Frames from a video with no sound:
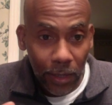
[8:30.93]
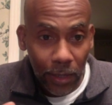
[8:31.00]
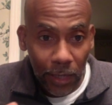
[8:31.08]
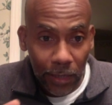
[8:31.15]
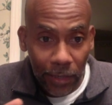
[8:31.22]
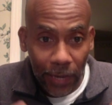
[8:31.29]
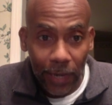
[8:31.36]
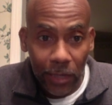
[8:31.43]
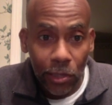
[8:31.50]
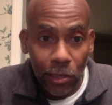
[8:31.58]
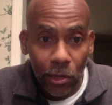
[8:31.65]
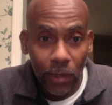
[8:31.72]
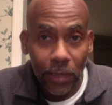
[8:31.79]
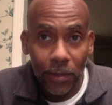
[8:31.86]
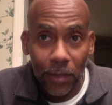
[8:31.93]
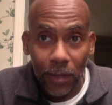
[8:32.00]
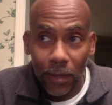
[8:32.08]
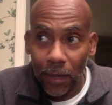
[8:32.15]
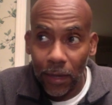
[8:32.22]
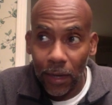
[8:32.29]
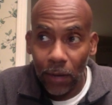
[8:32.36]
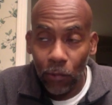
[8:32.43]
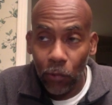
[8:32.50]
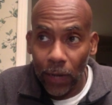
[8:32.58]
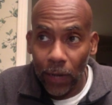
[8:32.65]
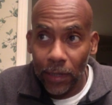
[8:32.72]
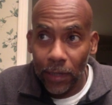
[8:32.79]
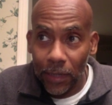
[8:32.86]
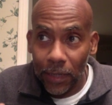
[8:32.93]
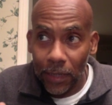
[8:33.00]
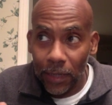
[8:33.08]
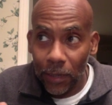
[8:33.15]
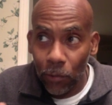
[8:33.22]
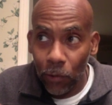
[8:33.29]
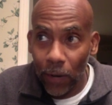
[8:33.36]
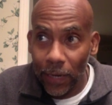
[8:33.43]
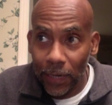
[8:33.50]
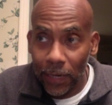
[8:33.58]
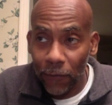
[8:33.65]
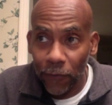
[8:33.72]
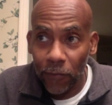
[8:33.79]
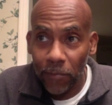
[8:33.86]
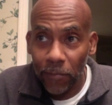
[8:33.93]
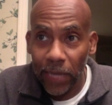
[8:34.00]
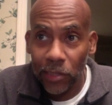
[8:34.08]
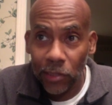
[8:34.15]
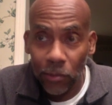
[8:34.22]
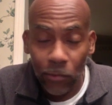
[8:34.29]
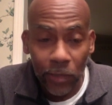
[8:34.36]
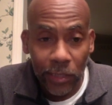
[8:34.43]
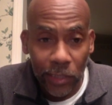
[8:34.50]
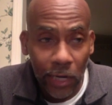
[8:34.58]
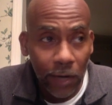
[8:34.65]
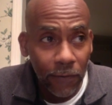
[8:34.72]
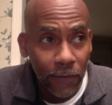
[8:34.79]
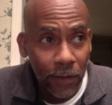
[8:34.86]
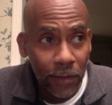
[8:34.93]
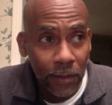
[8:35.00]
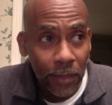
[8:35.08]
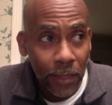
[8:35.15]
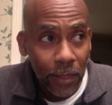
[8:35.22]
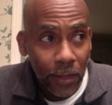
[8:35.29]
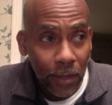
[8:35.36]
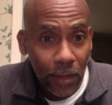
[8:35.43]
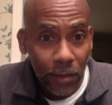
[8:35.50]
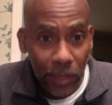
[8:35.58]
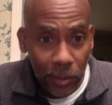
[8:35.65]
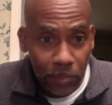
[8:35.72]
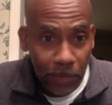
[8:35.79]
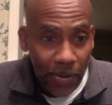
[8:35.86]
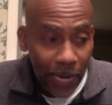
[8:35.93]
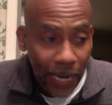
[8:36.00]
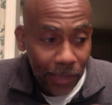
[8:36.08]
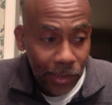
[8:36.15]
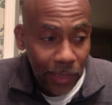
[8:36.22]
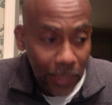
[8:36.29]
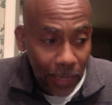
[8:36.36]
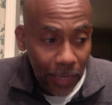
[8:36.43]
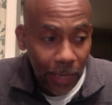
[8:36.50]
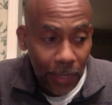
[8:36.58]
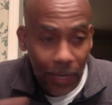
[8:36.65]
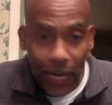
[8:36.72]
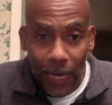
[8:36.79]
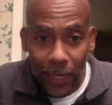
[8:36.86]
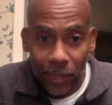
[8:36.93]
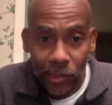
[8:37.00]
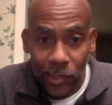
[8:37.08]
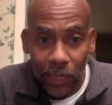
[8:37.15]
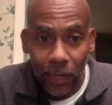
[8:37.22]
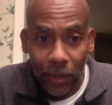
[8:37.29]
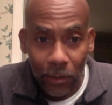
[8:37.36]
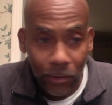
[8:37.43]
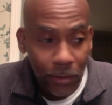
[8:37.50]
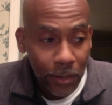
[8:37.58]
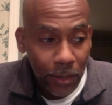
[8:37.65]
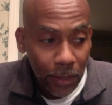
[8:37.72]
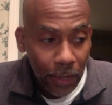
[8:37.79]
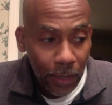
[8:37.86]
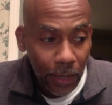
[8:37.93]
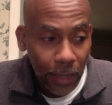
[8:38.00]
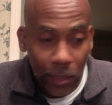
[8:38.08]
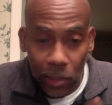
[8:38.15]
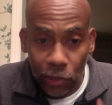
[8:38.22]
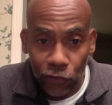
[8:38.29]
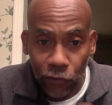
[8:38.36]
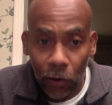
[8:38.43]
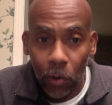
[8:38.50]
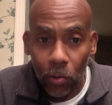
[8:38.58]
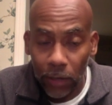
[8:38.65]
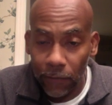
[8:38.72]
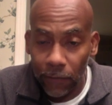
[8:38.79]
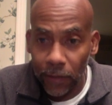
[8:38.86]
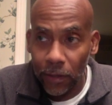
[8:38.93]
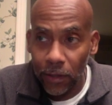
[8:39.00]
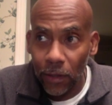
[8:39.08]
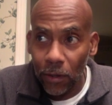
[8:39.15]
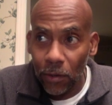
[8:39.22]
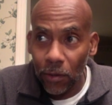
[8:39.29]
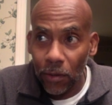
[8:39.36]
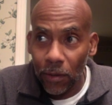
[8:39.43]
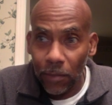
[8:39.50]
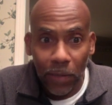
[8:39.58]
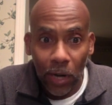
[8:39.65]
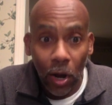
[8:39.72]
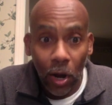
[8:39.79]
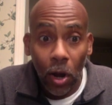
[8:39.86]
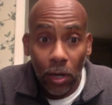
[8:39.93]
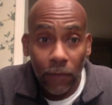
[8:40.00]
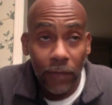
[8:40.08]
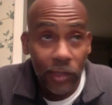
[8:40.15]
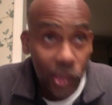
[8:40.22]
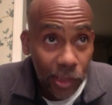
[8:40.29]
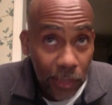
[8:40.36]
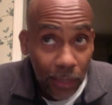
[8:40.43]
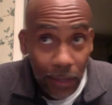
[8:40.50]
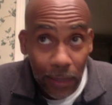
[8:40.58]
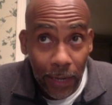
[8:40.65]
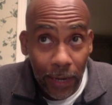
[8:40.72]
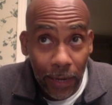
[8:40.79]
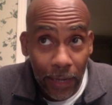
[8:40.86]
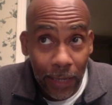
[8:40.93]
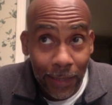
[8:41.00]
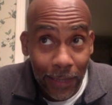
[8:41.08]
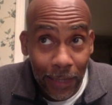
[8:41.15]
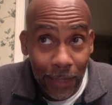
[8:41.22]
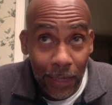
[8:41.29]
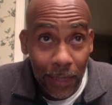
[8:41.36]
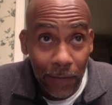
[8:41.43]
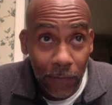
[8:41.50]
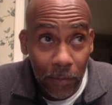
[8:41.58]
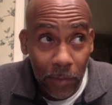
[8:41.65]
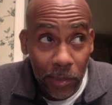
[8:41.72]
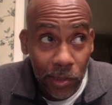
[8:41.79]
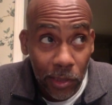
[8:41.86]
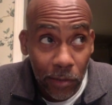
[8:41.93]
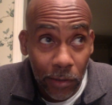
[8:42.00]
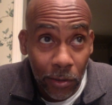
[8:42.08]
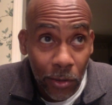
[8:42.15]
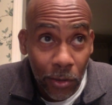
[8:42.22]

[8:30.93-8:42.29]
there to do it? And what information would govern this passing in and out of the cell and the control of it? But all of it sitting there in non-living material